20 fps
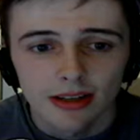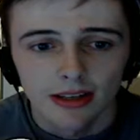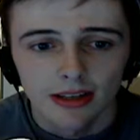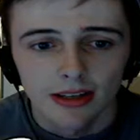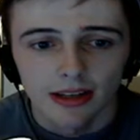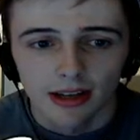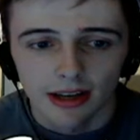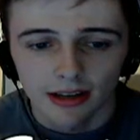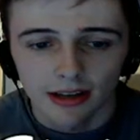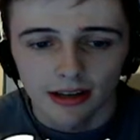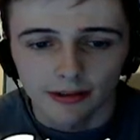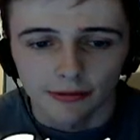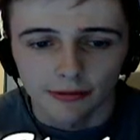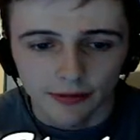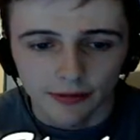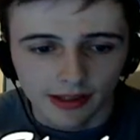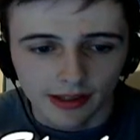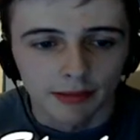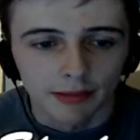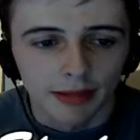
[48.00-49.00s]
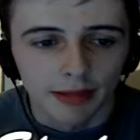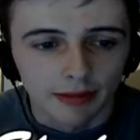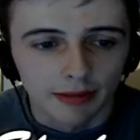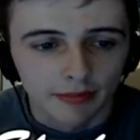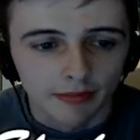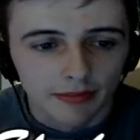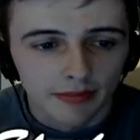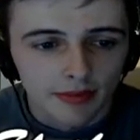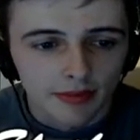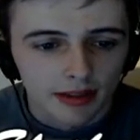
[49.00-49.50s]
And I fucked them up.
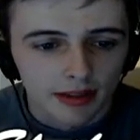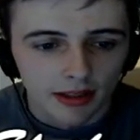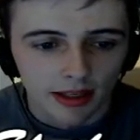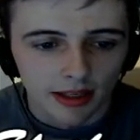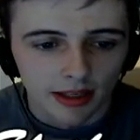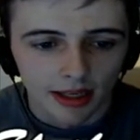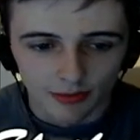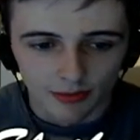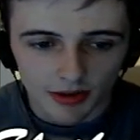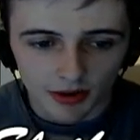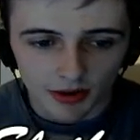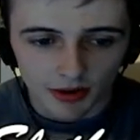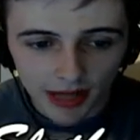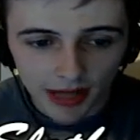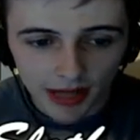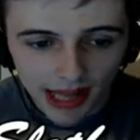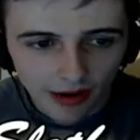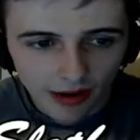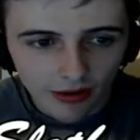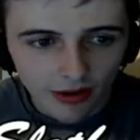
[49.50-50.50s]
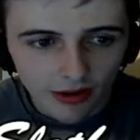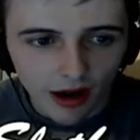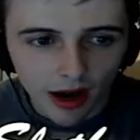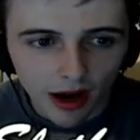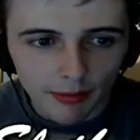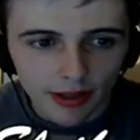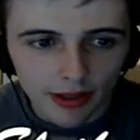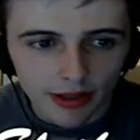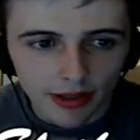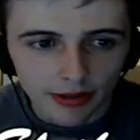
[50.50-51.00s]
Um, so now
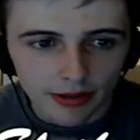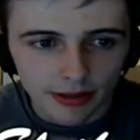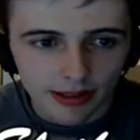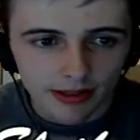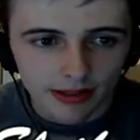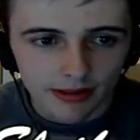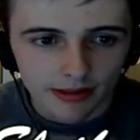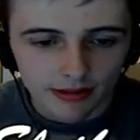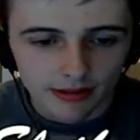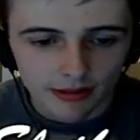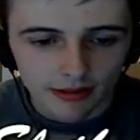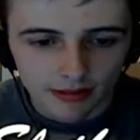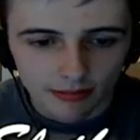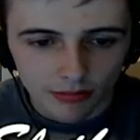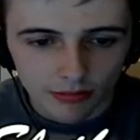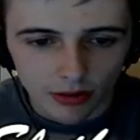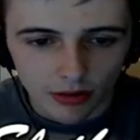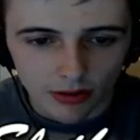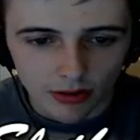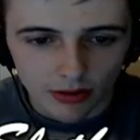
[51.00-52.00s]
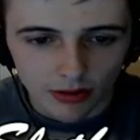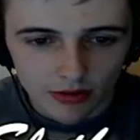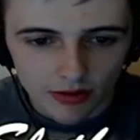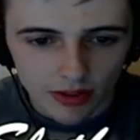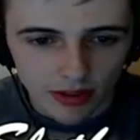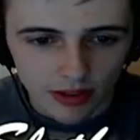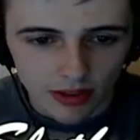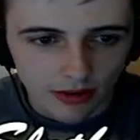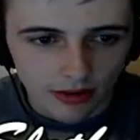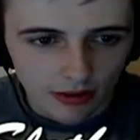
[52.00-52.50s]
I'm a doing more.
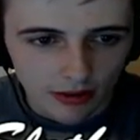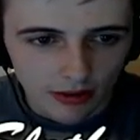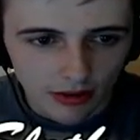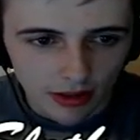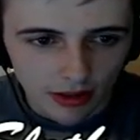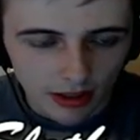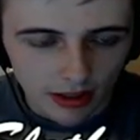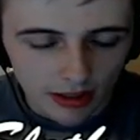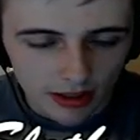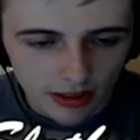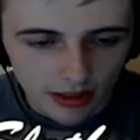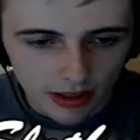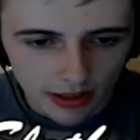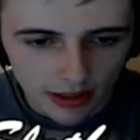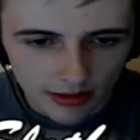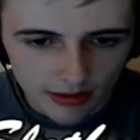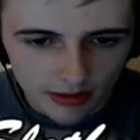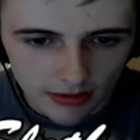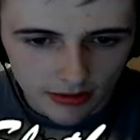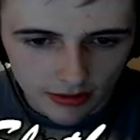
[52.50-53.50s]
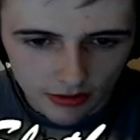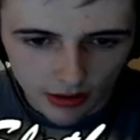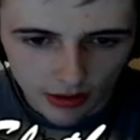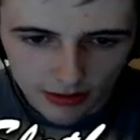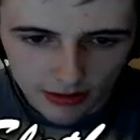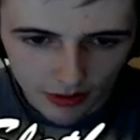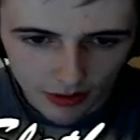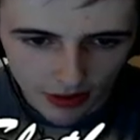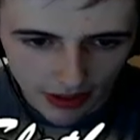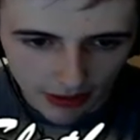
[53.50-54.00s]
So uh, don't know how to do. I have to
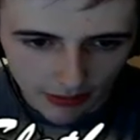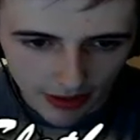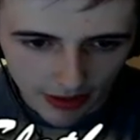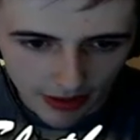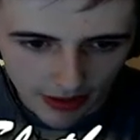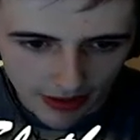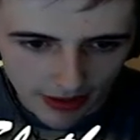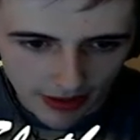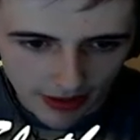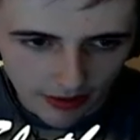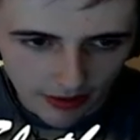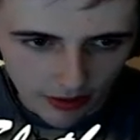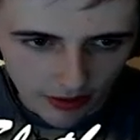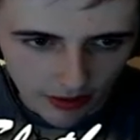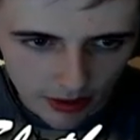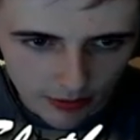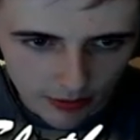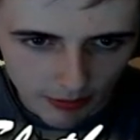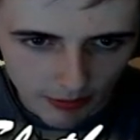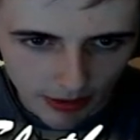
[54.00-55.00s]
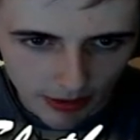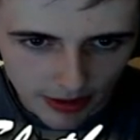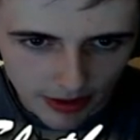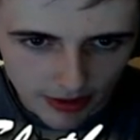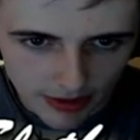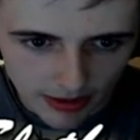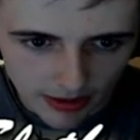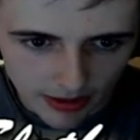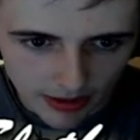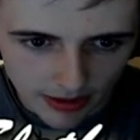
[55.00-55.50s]
put a link panel in it, or can I just put pages
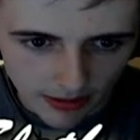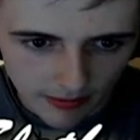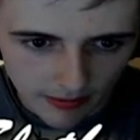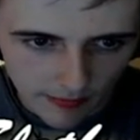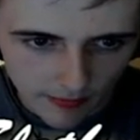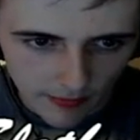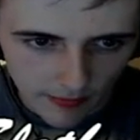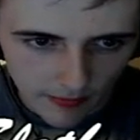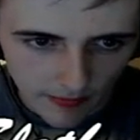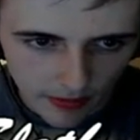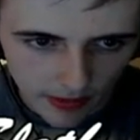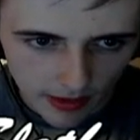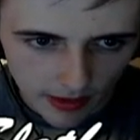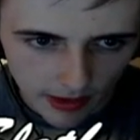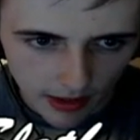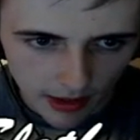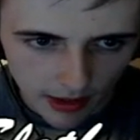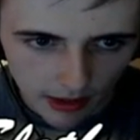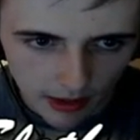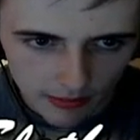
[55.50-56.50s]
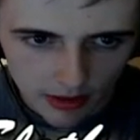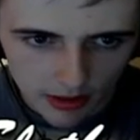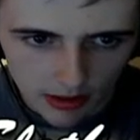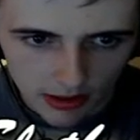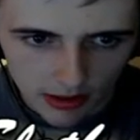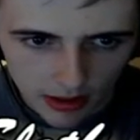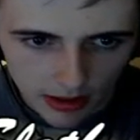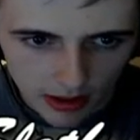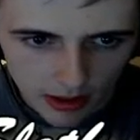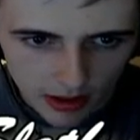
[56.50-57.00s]
in it? I'm just gonna
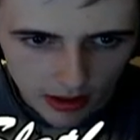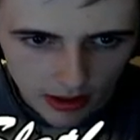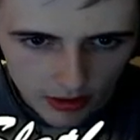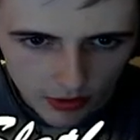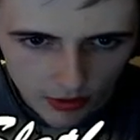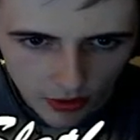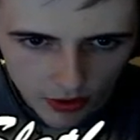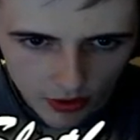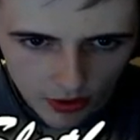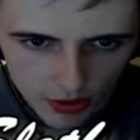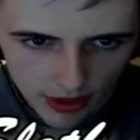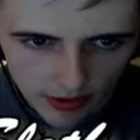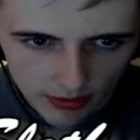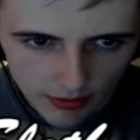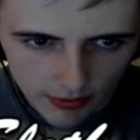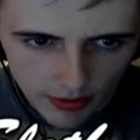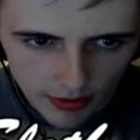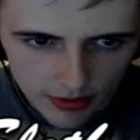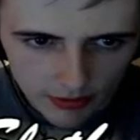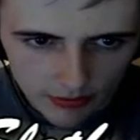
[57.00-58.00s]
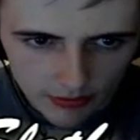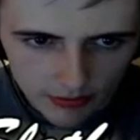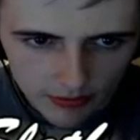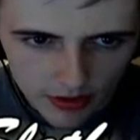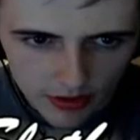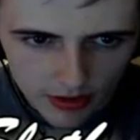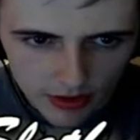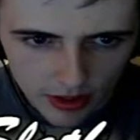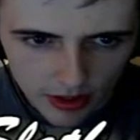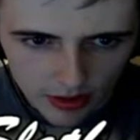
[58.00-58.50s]
to go cherry blossoms
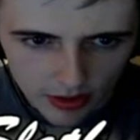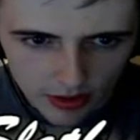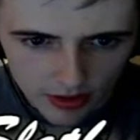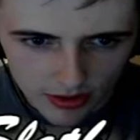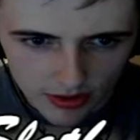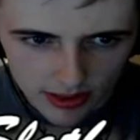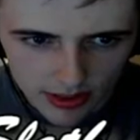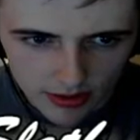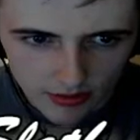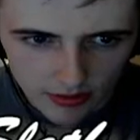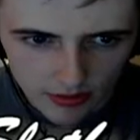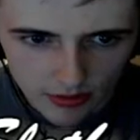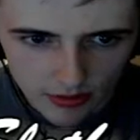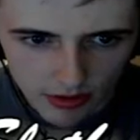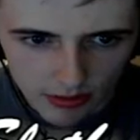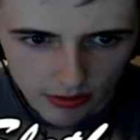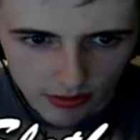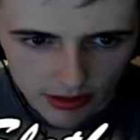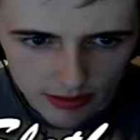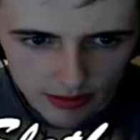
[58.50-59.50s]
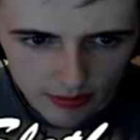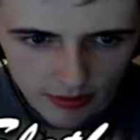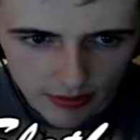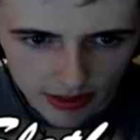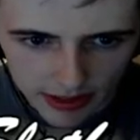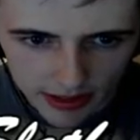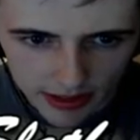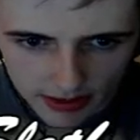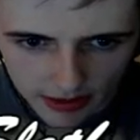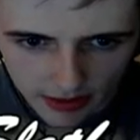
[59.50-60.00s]
and dungeons. This was what I wanted to put in
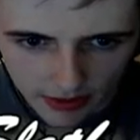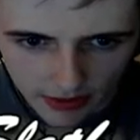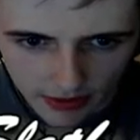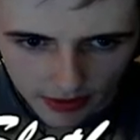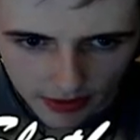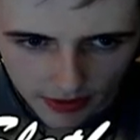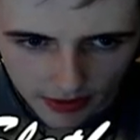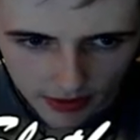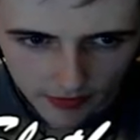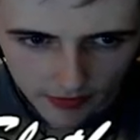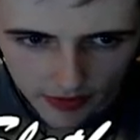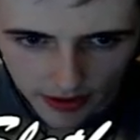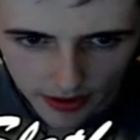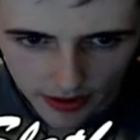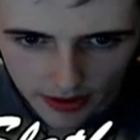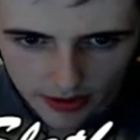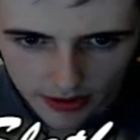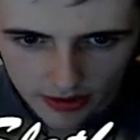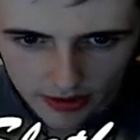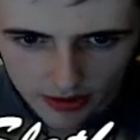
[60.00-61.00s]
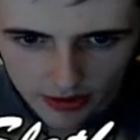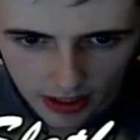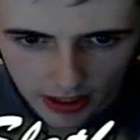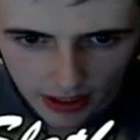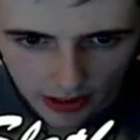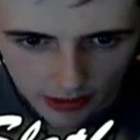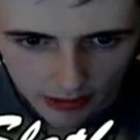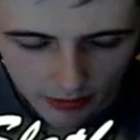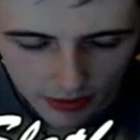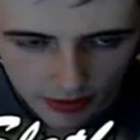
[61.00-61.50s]
it. So dungeons,
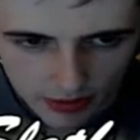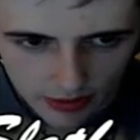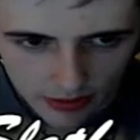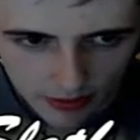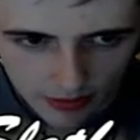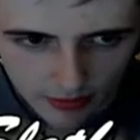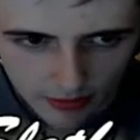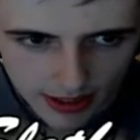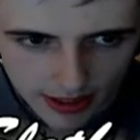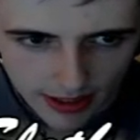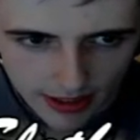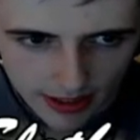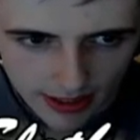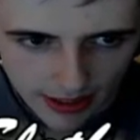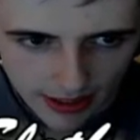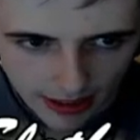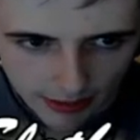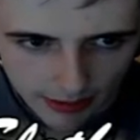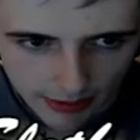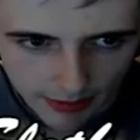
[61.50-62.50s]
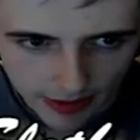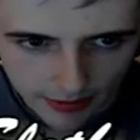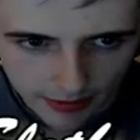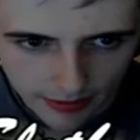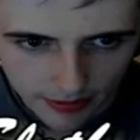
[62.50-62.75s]
cherry blossoms, and then link panel.